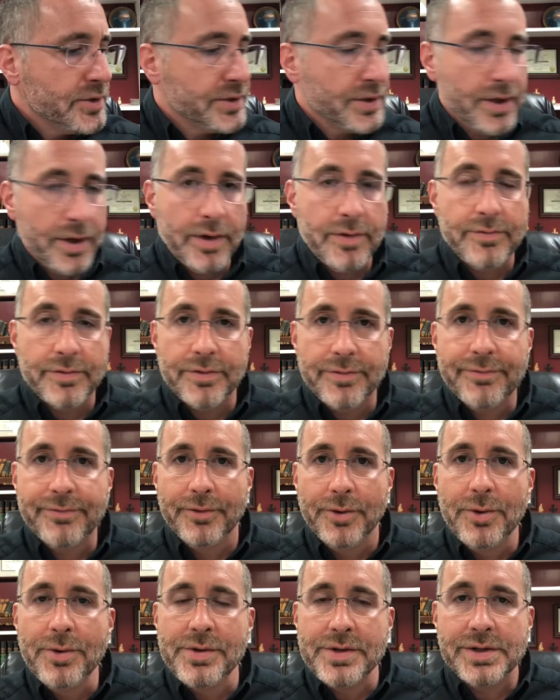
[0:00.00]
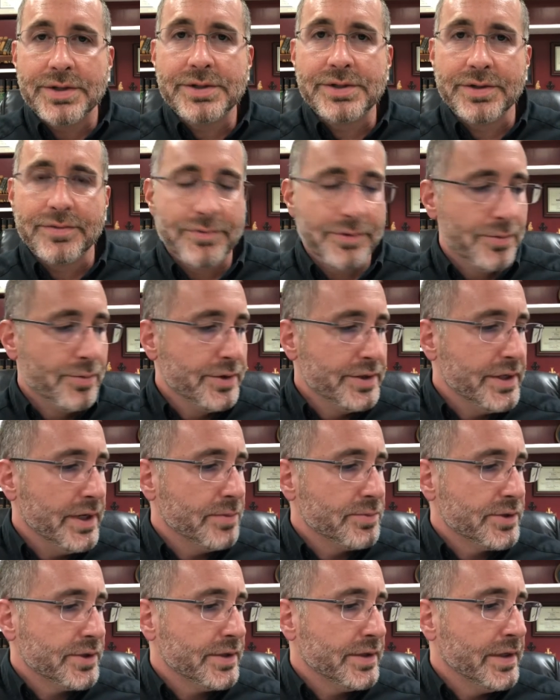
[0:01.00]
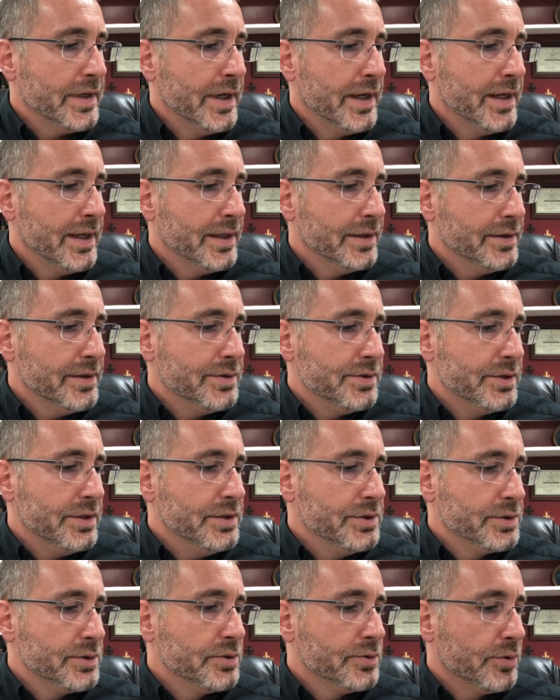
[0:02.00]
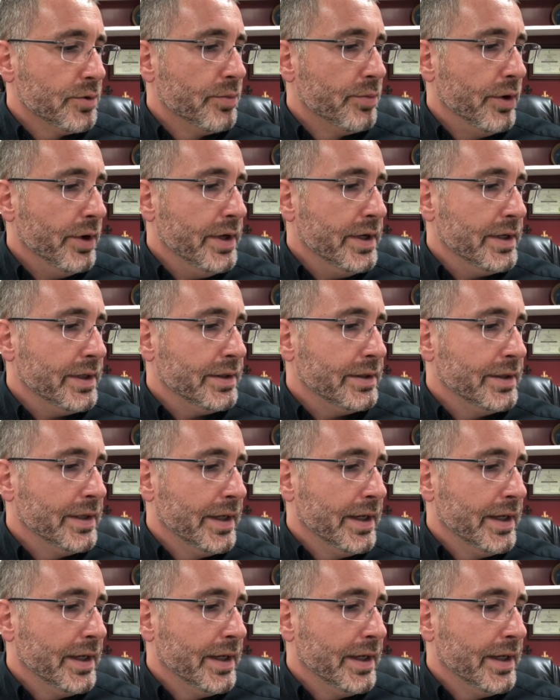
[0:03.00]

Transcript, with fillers: of the fullness of the redemption that Jesus will bring.